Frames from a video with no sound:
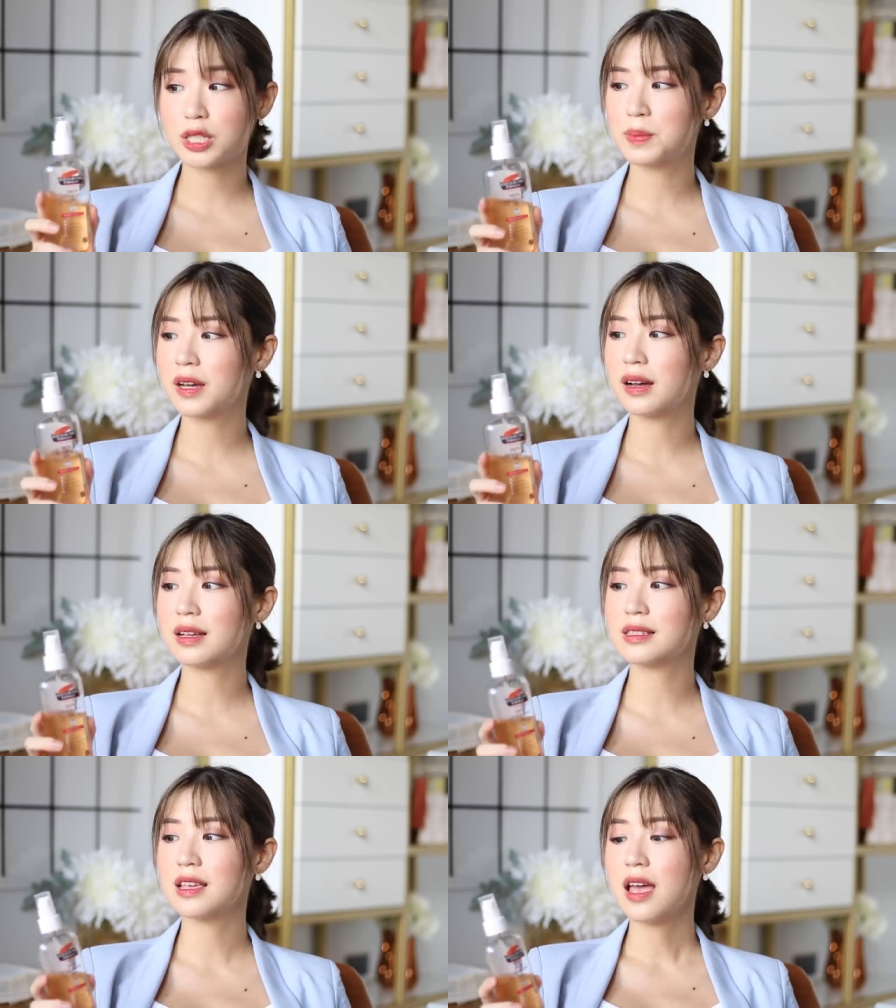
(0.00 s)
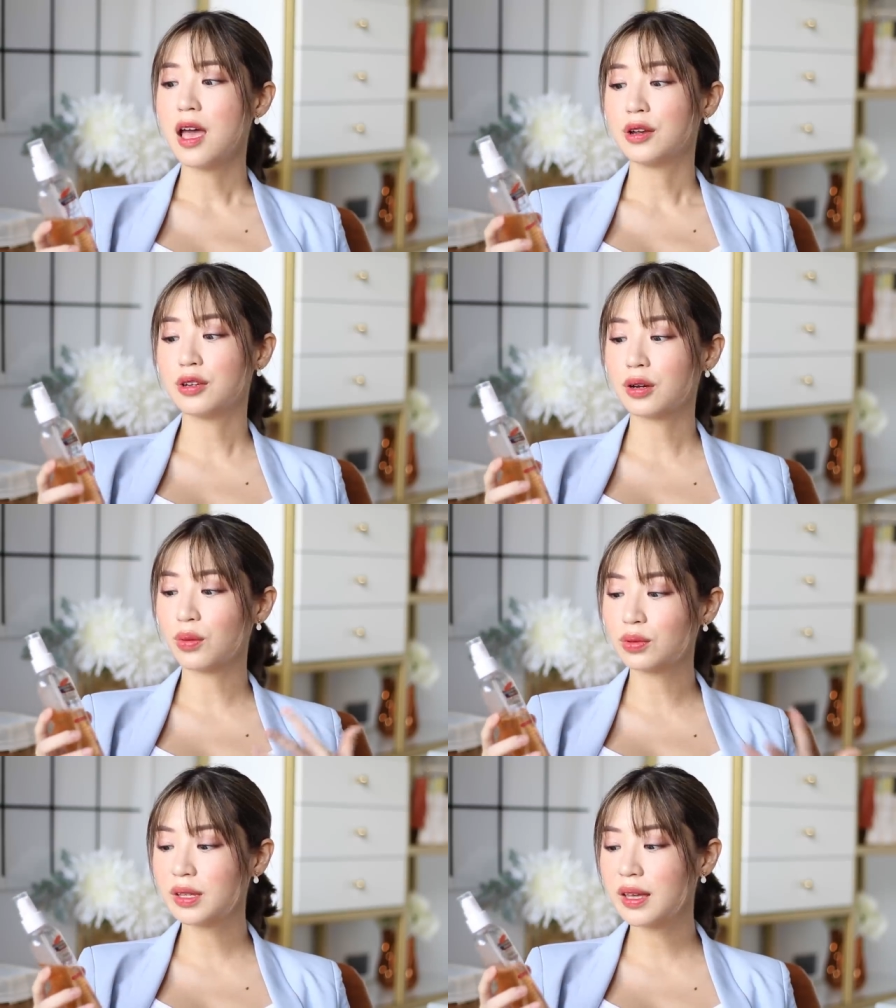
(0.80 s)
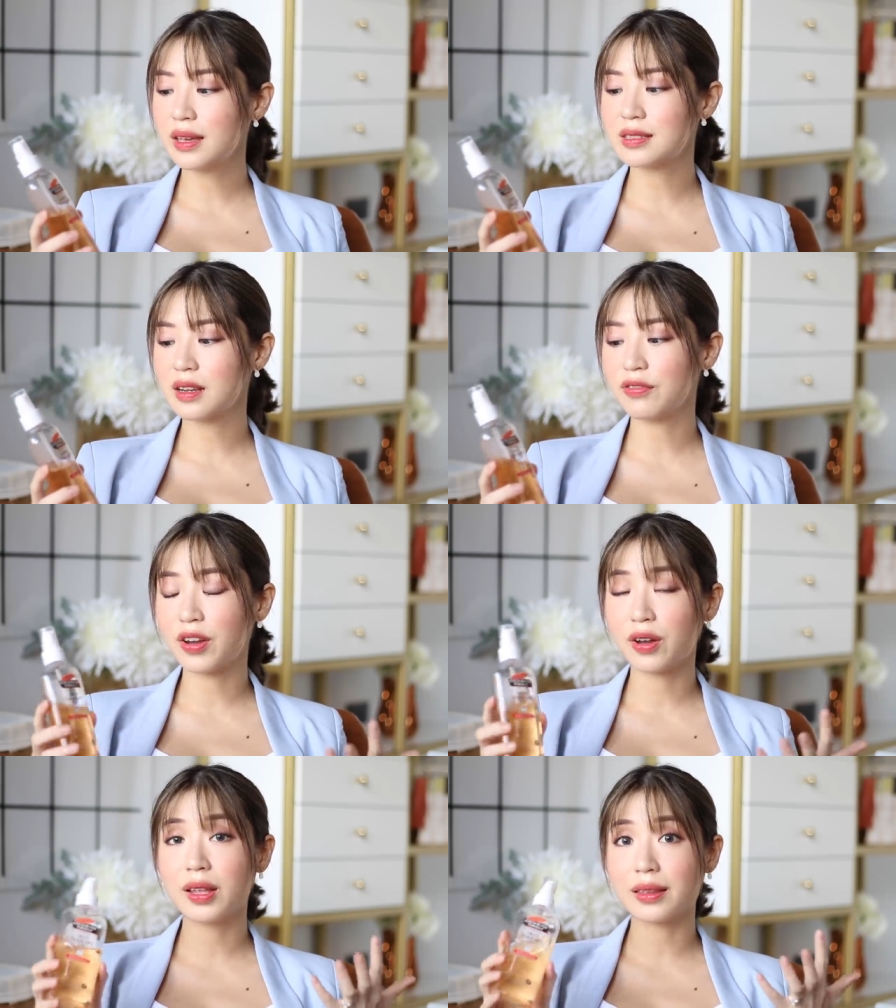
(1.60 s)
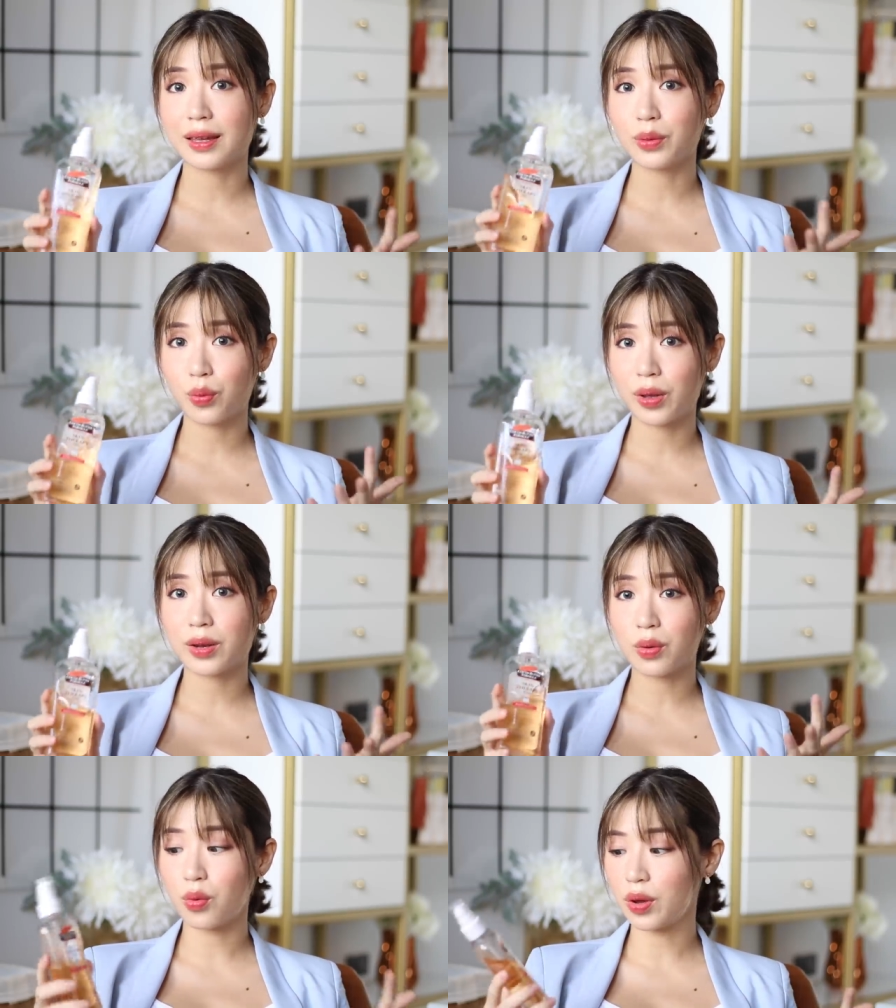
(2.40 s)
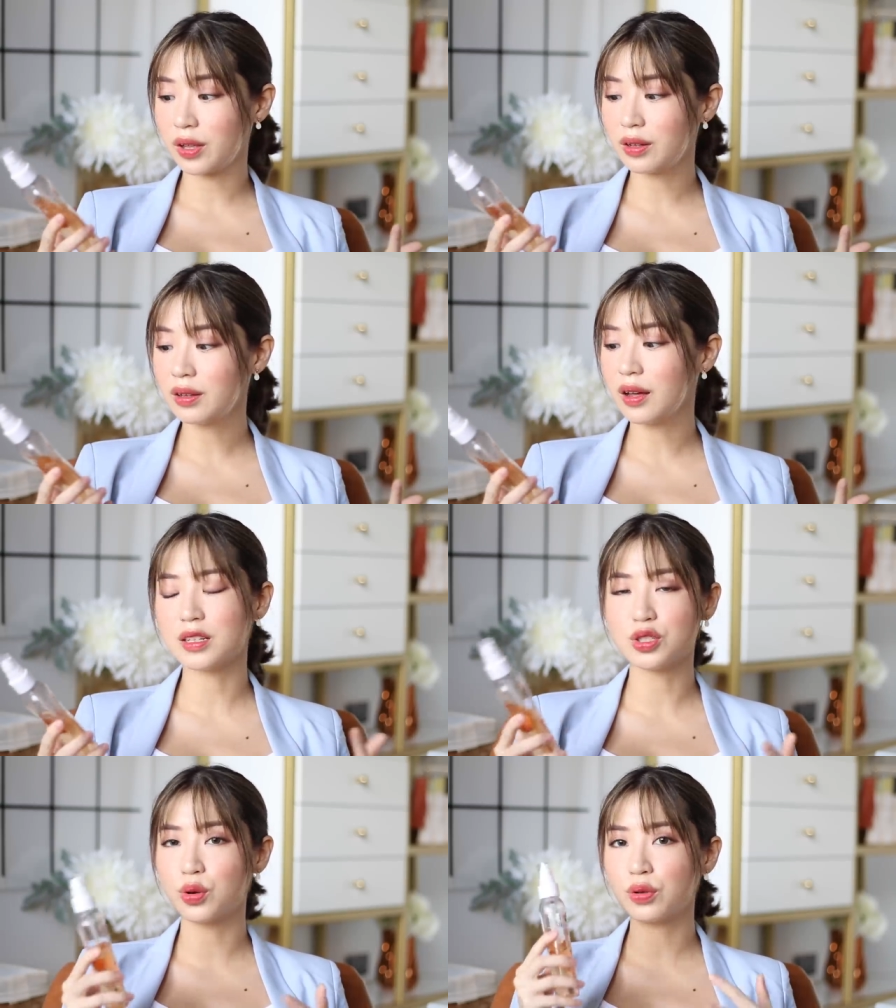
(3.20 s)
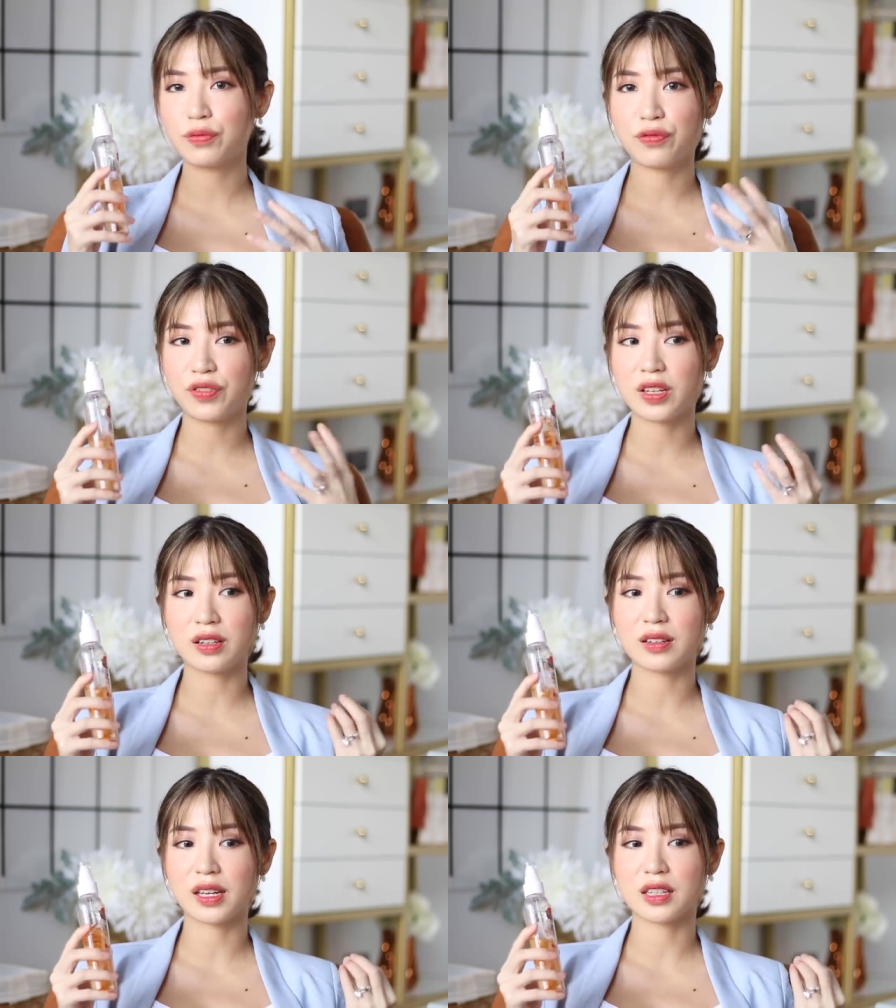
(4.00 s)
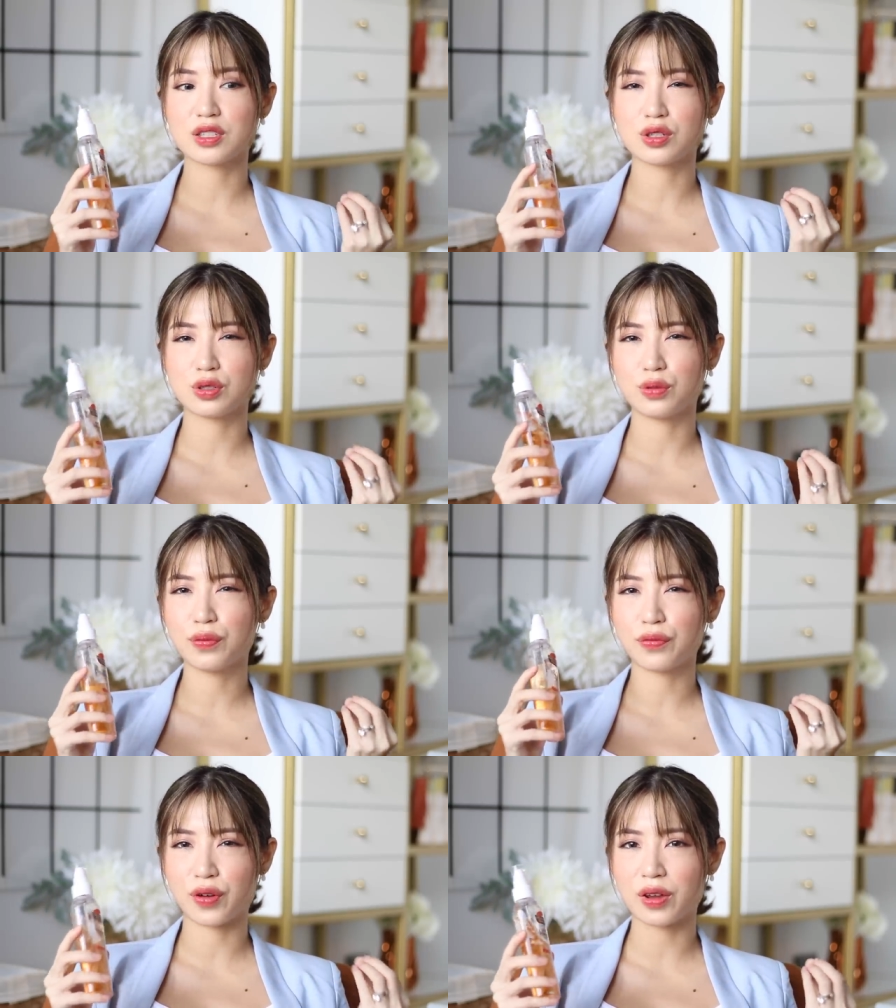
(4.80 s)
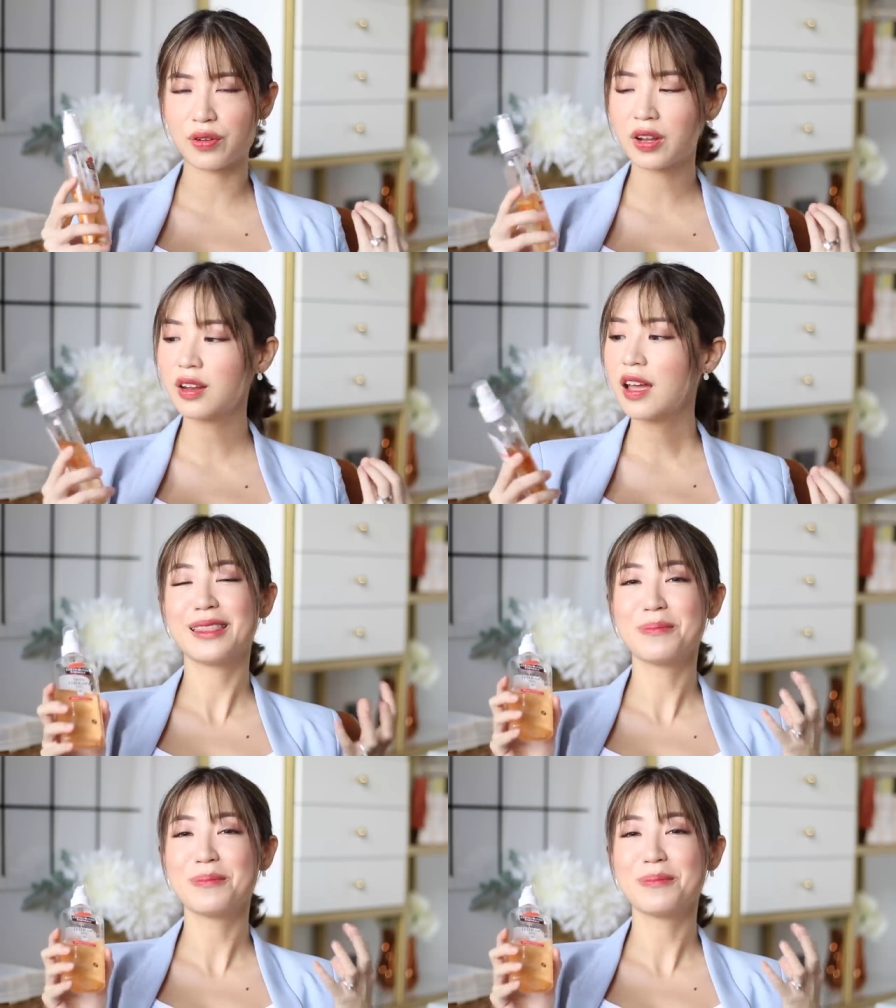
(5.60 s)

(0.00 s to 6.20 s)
just because not only is it a very lightweight oil, I don't feel like it's too fragrant.